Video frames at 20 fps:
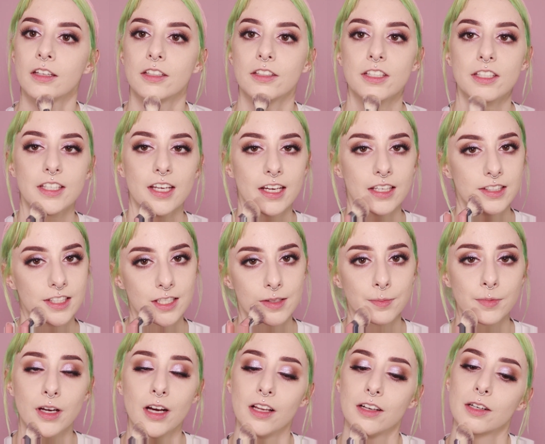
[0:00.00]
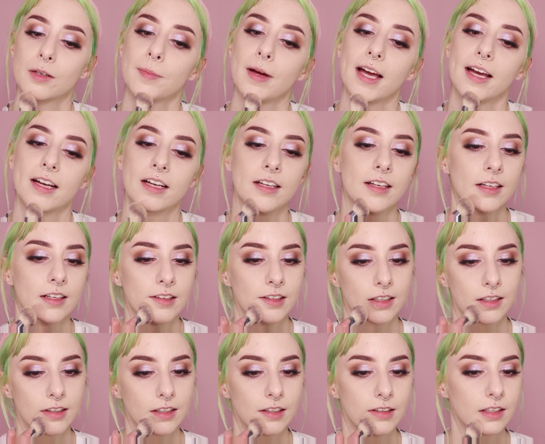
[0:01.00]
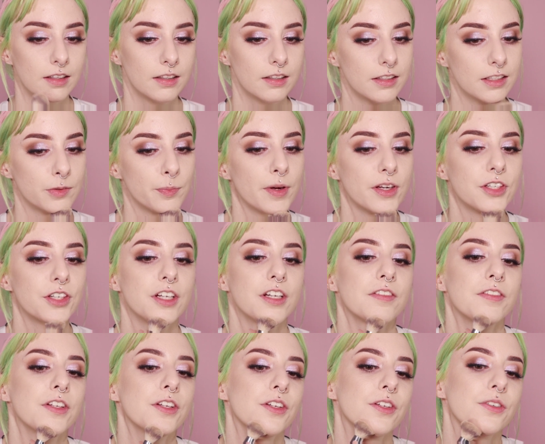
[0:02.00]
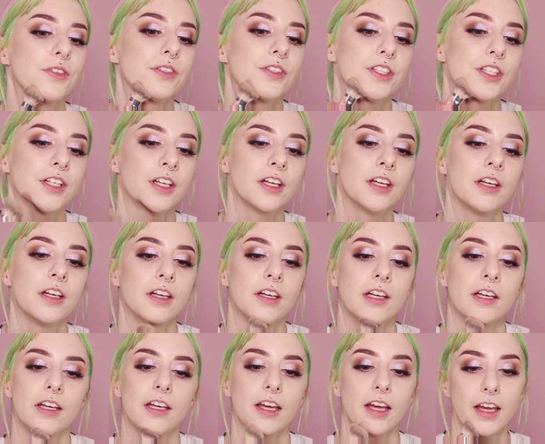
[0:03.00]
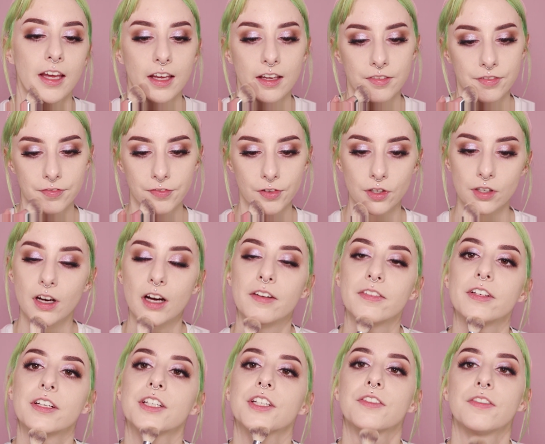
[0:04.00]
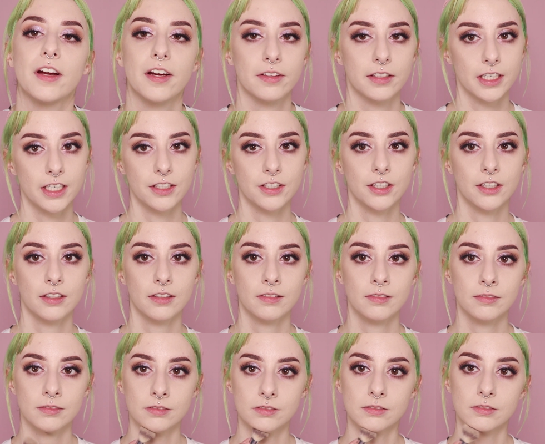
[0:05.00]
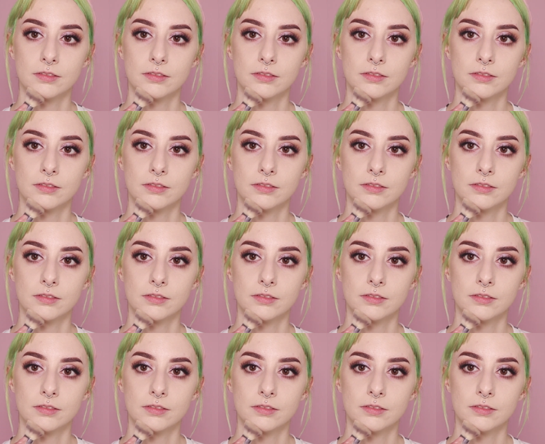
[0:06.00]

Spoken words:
Just add some color back, especially if you use a full coverage foundation.